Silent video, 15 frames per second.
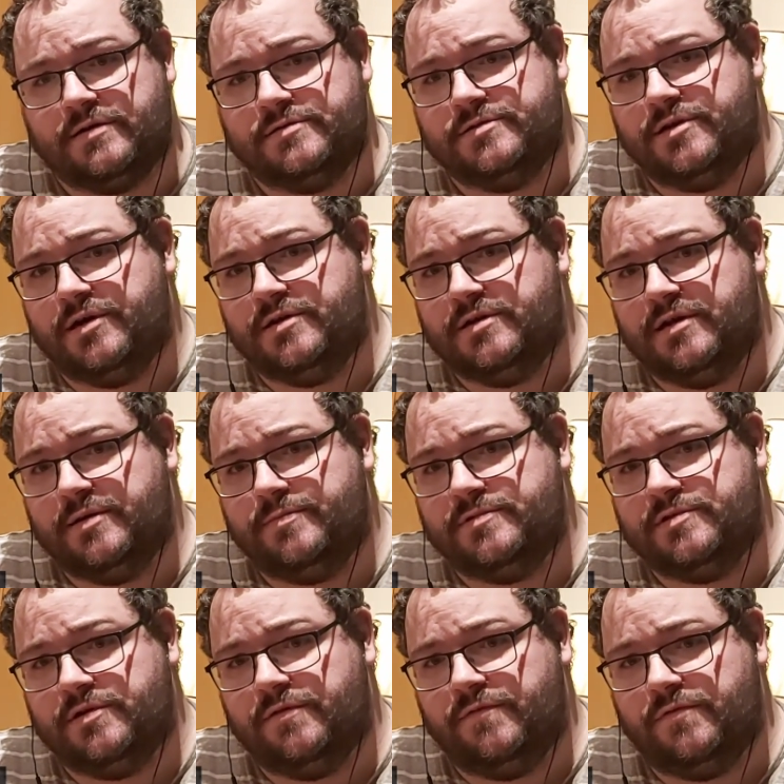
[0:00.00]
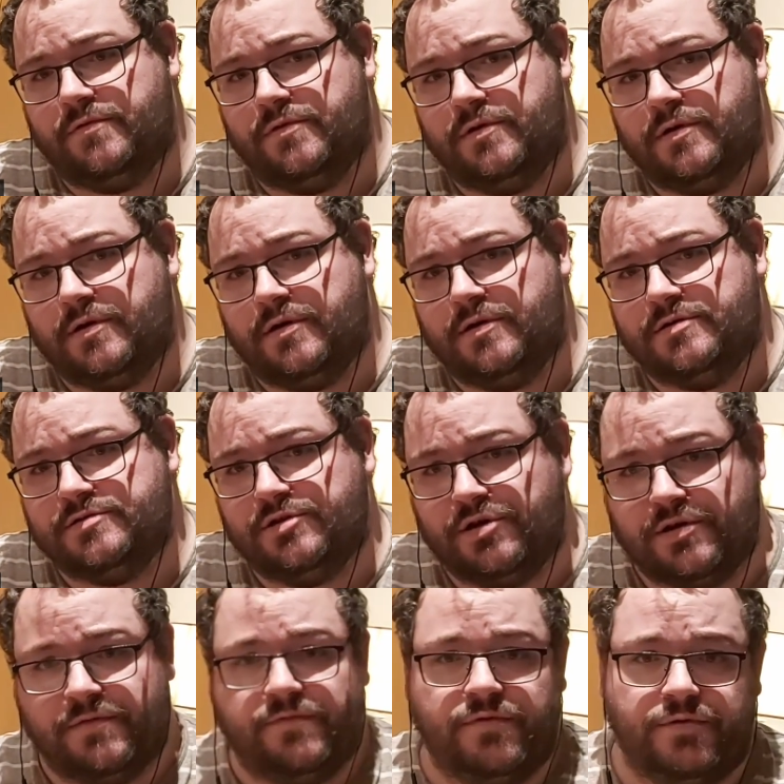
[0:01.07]
on Titan episode for you guys.
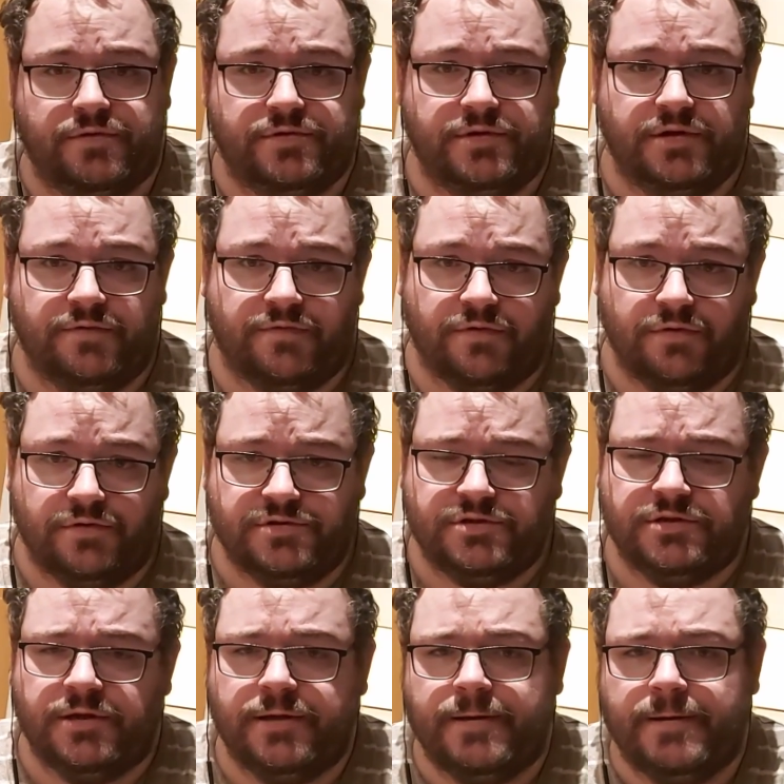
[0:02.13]
Looking forward to it, of course.